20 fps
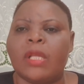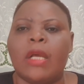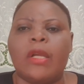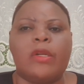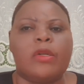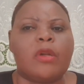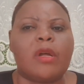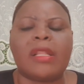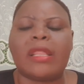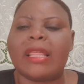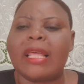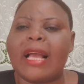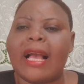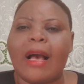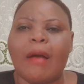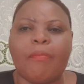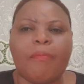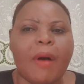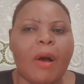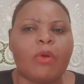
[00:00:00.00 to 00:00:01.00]
Don't think
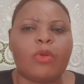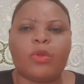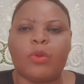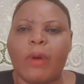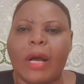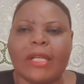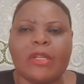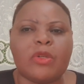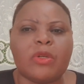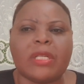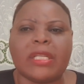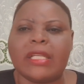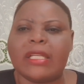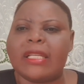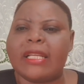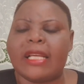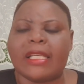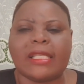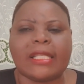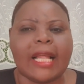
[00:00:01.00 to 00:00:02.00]
about what you
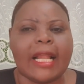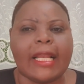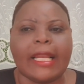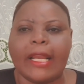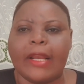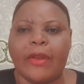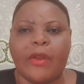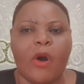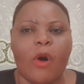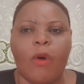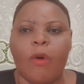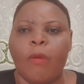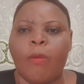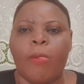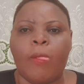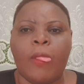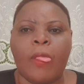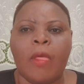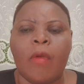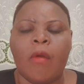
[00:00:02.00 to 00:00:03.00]
did yesterday. No.
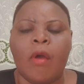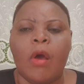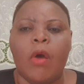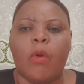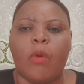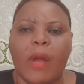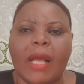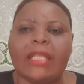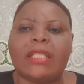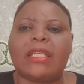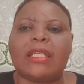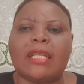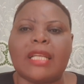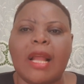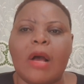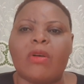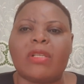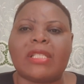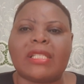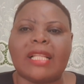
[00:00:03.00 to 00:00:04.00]
Right
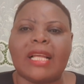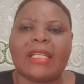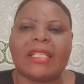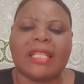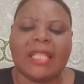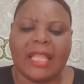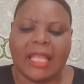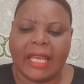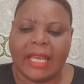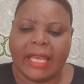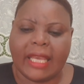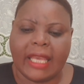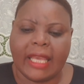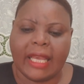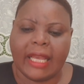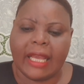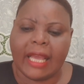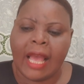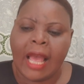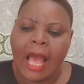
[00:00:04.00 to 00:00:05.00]
now, start
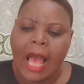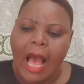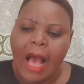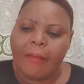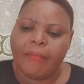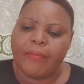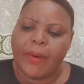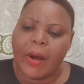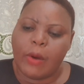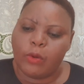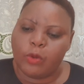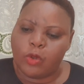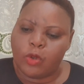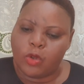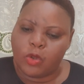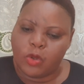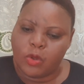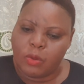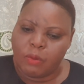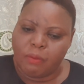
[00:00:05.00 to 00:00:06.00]
thinking about
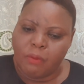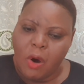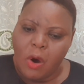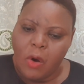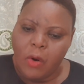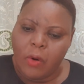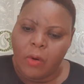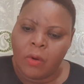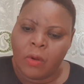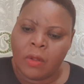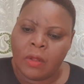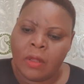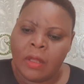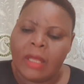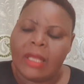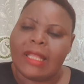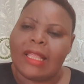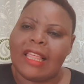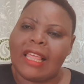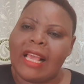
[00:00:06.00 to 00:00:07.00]
tomorrow.
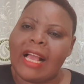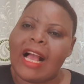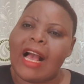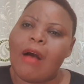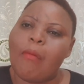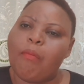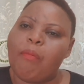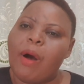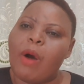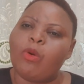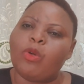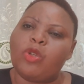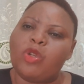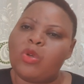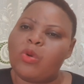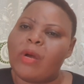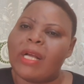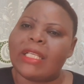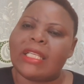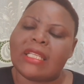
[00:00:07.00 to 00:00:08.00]
Think about
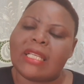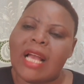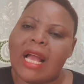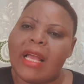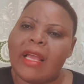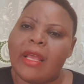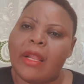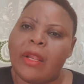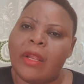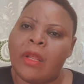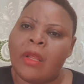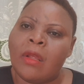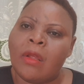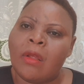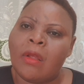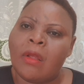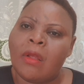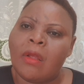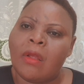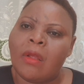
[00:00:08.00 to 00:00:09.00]
your child.
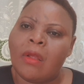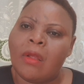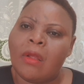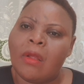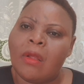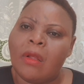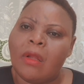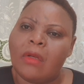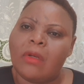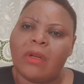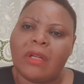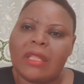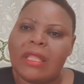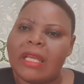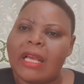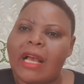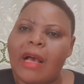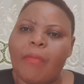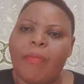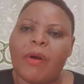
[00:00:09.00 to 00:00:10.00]
Don't
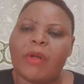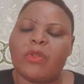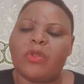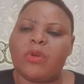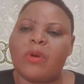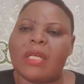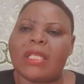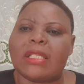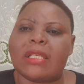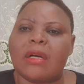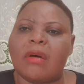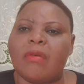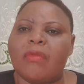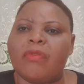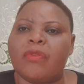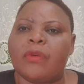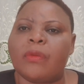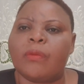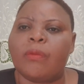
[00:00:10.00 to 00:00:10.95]
think about yourself.